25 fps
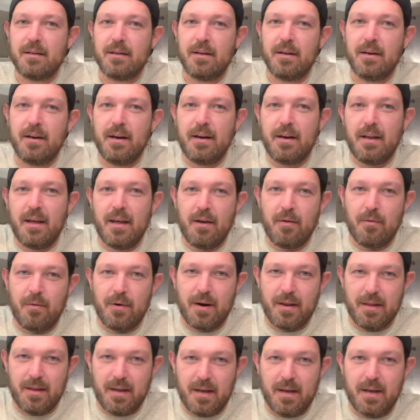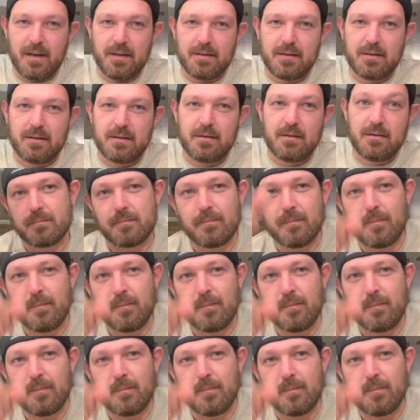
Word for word: you need to hit one of these.